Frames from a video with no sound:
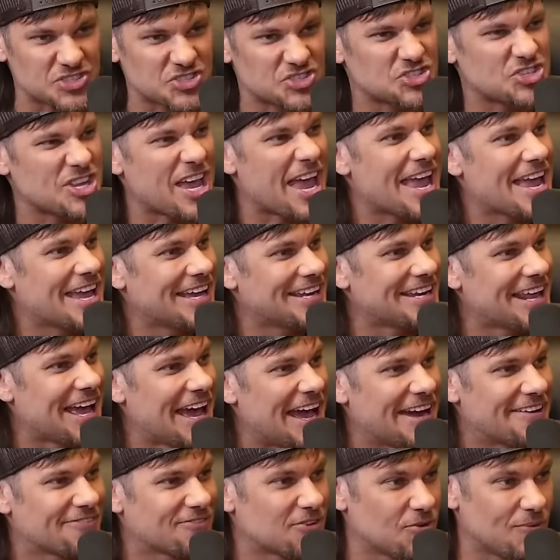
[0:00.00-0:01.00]
sand
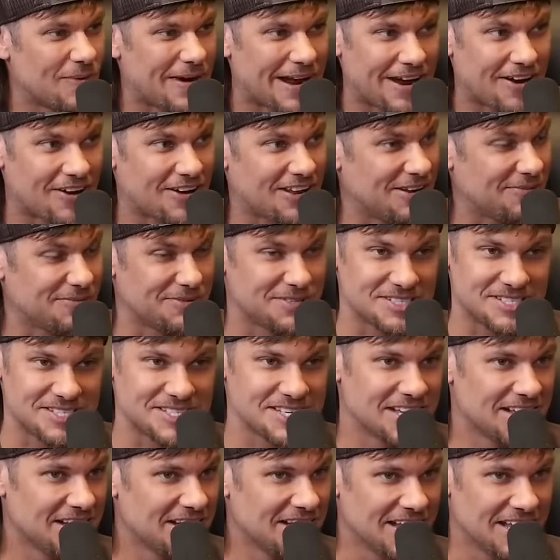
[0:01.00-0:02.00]
everywhere, and it yeah.
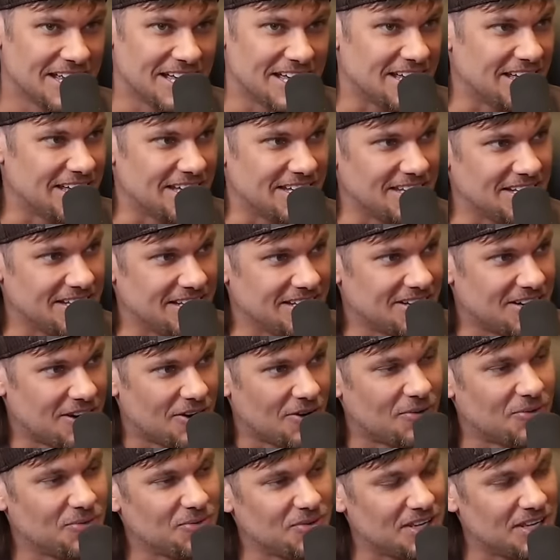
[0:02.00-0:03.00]
was, it, you
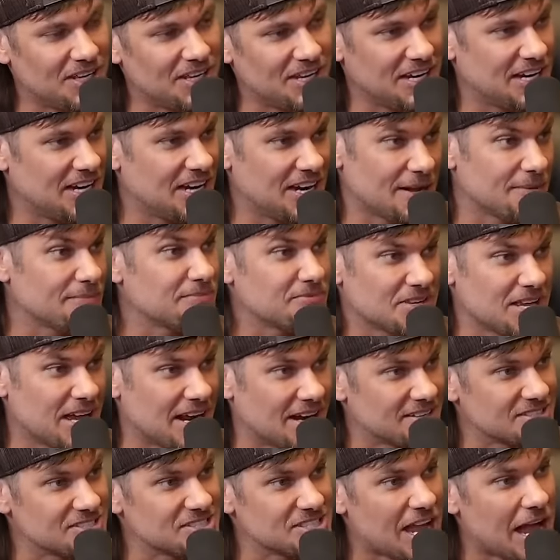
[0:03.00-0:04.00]
know, it ended up
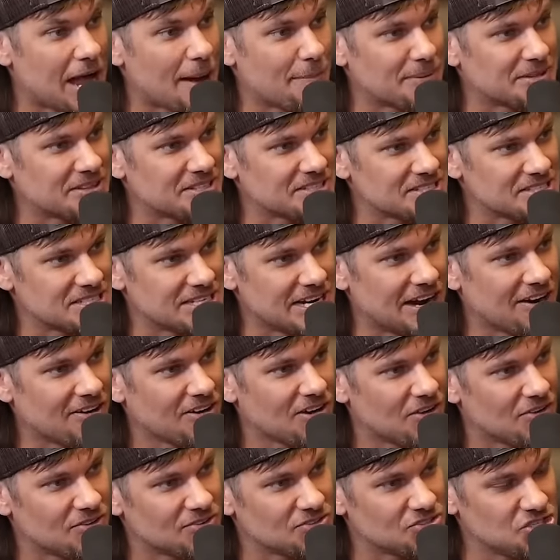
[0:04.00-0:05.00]
kind of stopping the
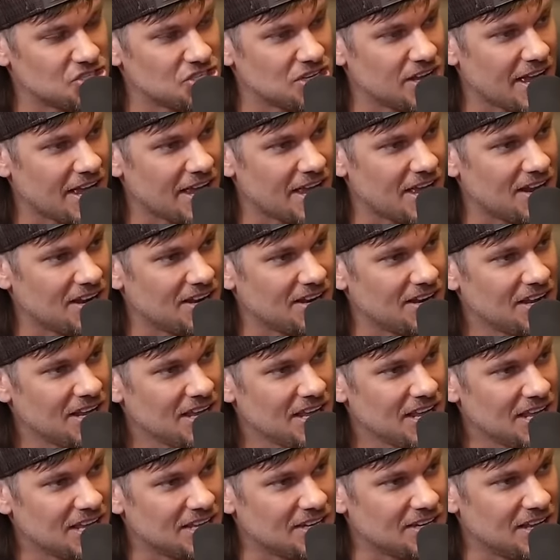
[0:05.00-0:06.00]
scenario, and she uh, and
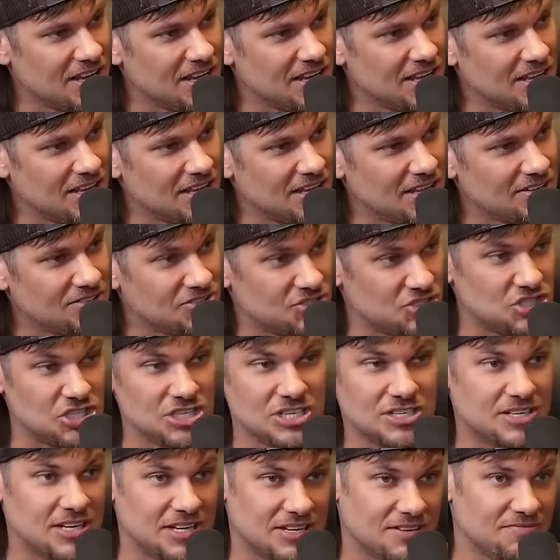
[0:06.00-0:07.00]
and and
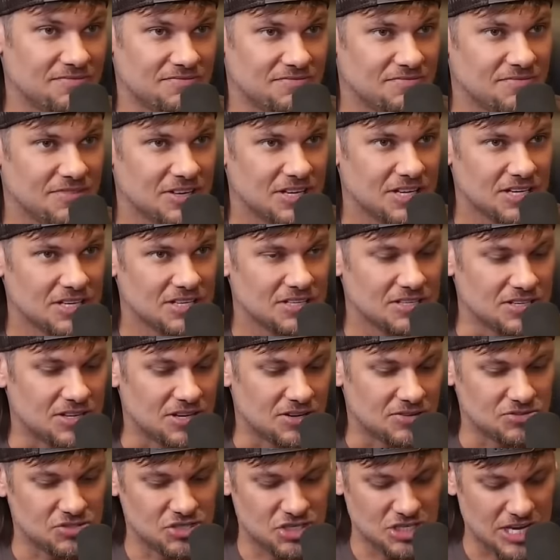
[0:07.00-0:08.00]
she didn't you
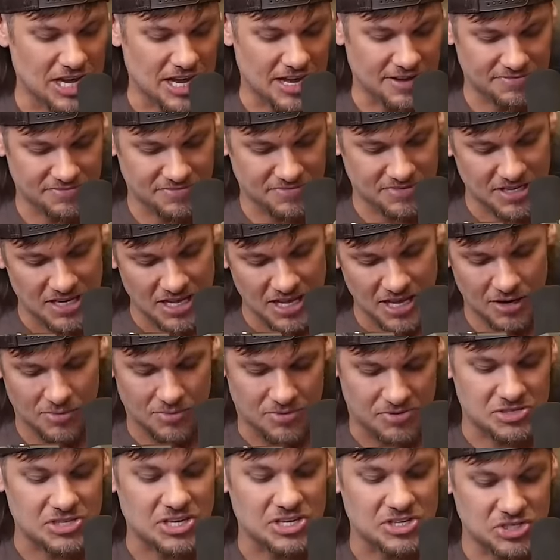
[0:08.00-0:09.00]
know, she got I don't
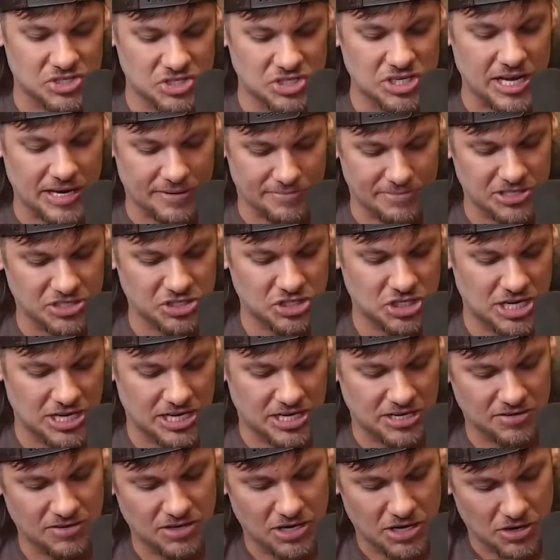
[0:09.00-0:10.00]
want to say sick, but she
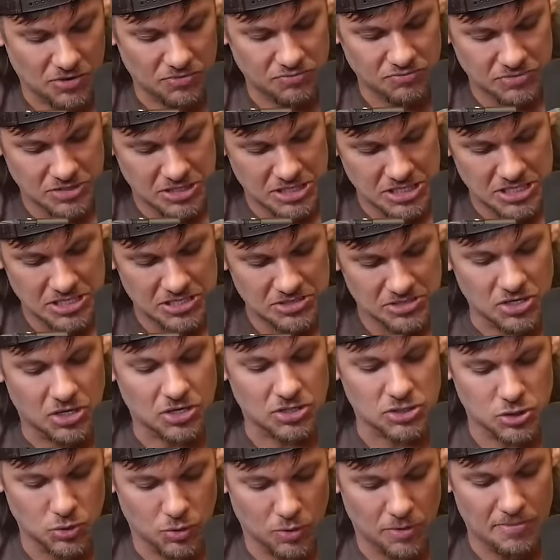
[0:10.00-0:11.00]
had to, you know,
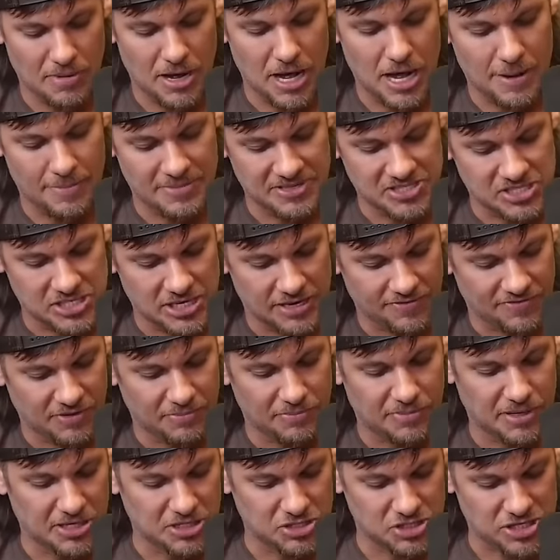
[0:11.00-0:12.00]
talk to her mom and stuff a
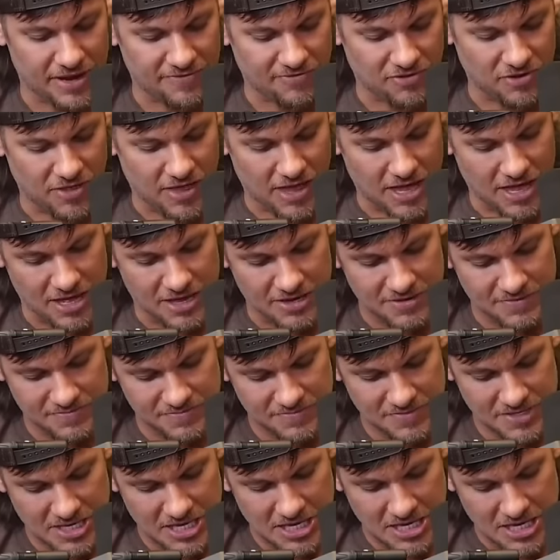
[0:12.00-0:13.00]
bunch after that.
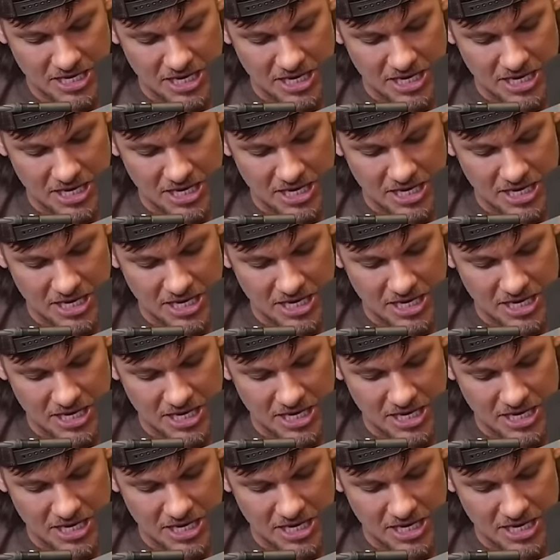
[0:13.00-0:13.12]
I